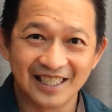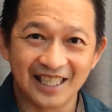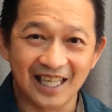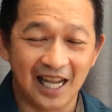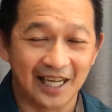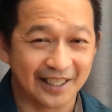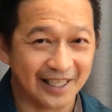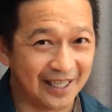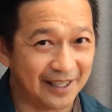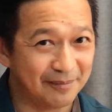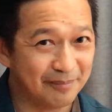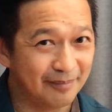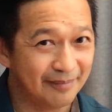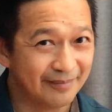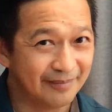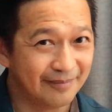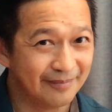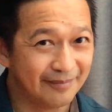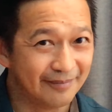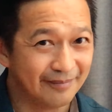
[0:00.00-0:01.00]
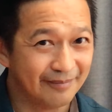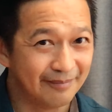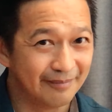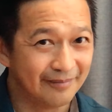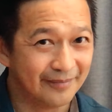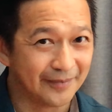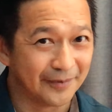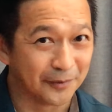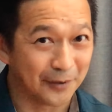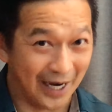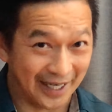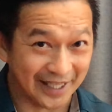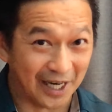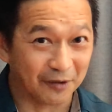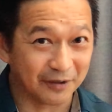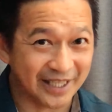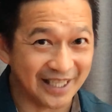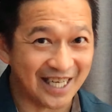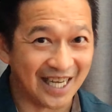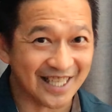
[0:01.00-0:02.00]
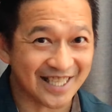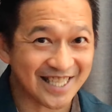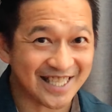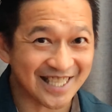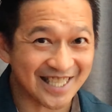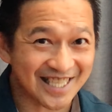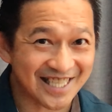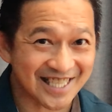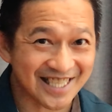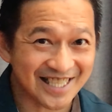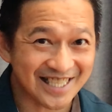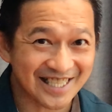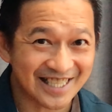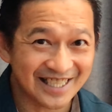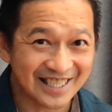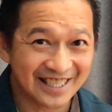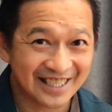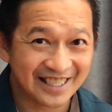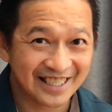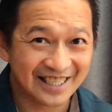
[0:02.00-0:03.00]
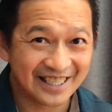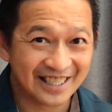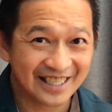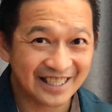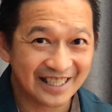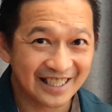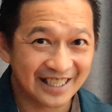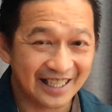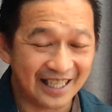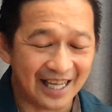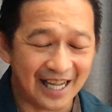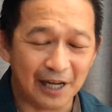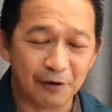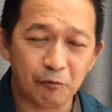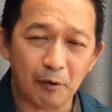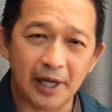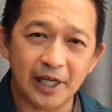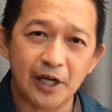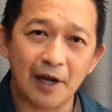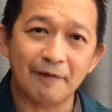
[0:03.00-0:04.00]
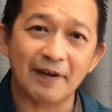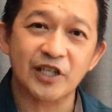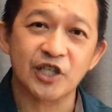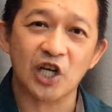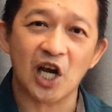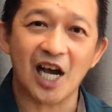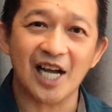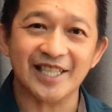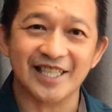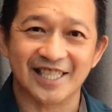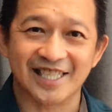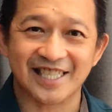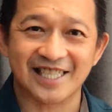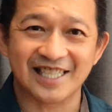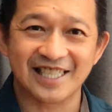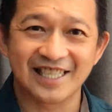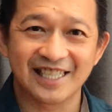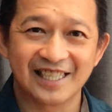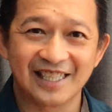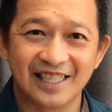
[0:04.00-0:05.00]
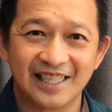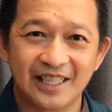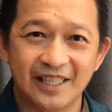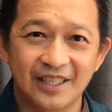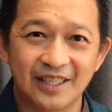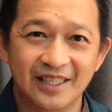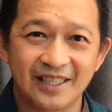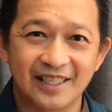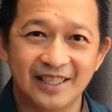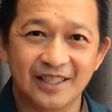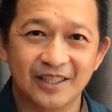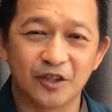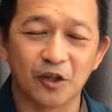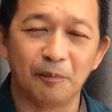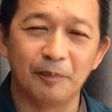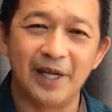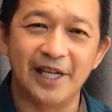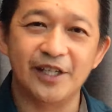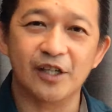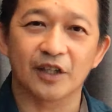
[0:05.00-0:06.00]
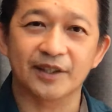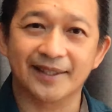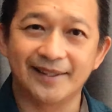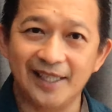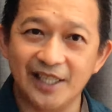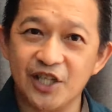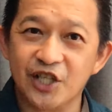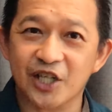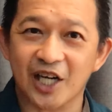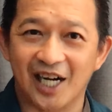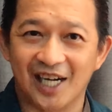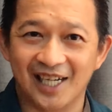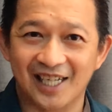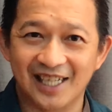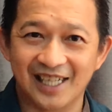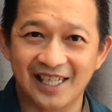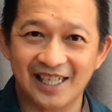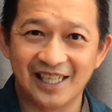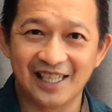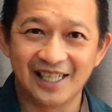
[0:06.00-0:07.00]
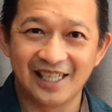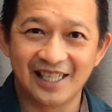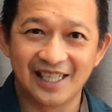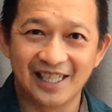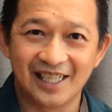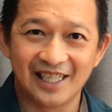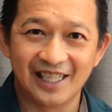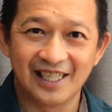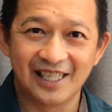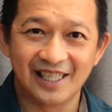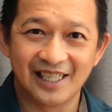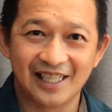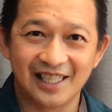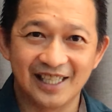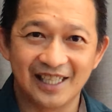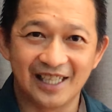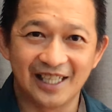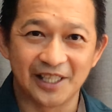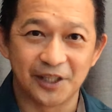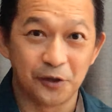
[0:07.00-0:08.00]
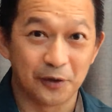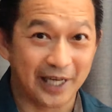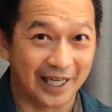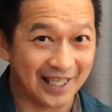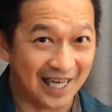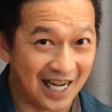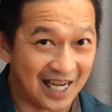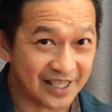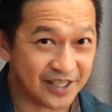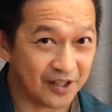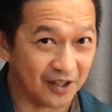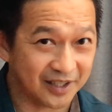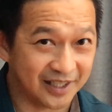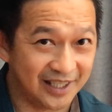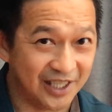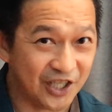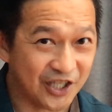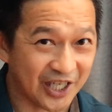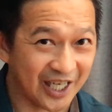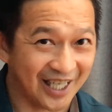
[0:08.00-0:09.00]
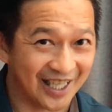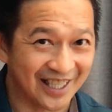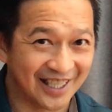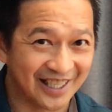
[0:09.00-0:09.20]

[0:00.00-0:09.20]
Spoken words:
and then write down the answers, and when you have a chance to meet your teacher, you can ask your teacher